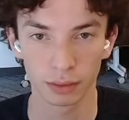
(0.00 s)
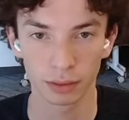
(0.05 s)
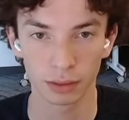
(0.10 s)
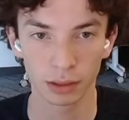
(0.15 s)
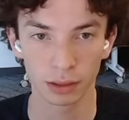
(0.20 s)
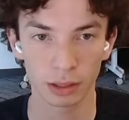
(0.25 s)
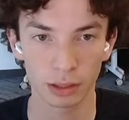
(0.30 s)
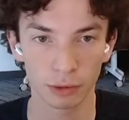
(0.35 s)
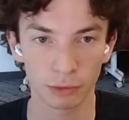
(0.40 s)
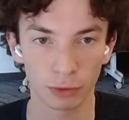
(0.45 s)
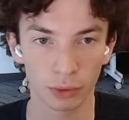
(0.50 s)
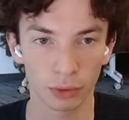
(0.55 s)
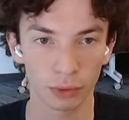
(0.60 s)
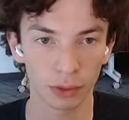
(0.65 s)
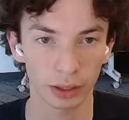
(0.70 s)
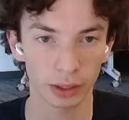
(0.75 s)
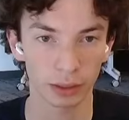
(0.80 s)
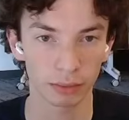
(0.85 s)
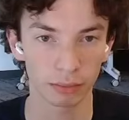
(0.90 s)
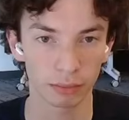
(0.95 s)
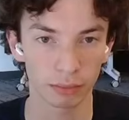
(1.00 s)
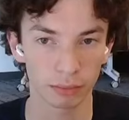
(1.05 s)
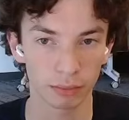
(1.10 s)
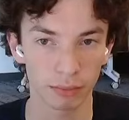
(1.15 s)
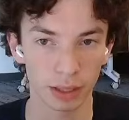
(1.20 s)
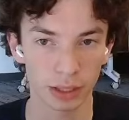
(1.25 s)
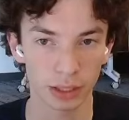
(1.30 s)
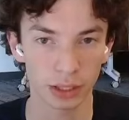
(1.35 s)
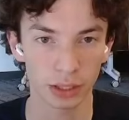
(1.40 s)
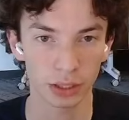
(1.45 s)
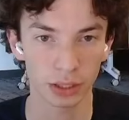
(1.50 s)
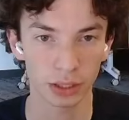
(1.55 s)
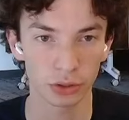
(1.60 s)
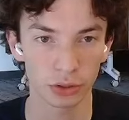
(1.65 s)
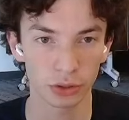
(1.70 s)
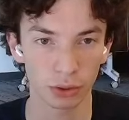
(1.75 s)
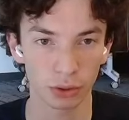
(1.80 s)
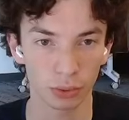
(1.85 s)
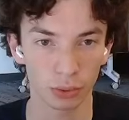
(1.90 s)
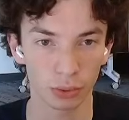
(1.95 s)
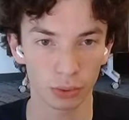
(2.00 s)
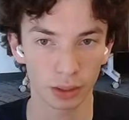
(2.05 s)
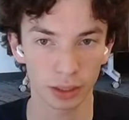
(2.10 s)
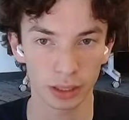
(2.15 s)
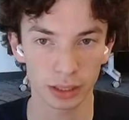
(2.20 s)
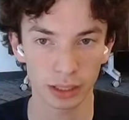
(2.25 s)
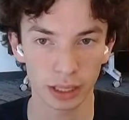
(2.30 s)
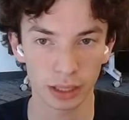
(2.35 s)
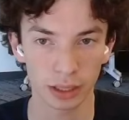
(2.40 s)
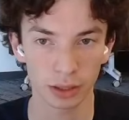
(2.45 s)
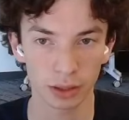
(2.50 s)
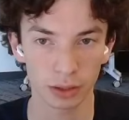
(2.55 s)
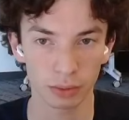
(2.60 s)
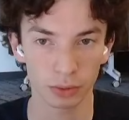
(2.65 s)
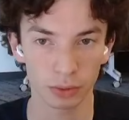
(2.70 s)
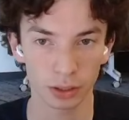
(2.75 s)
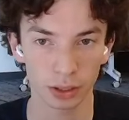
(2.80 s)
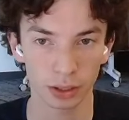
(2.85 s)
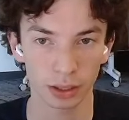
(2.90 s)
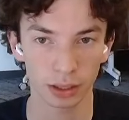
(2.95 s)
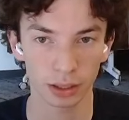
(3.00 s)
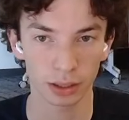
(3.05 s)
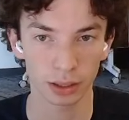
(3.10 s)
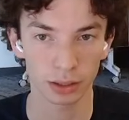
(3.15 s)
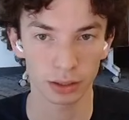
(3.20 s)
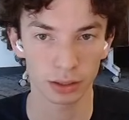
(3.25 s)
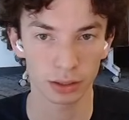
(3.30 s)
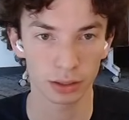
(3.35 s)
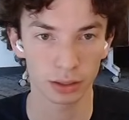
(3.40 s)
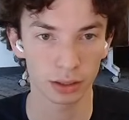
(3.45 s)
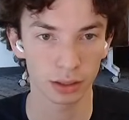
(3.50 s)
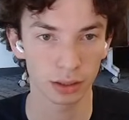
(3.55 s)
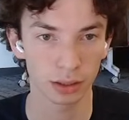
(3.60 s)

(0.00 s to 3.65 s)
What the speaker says: default like message or like data, which I think is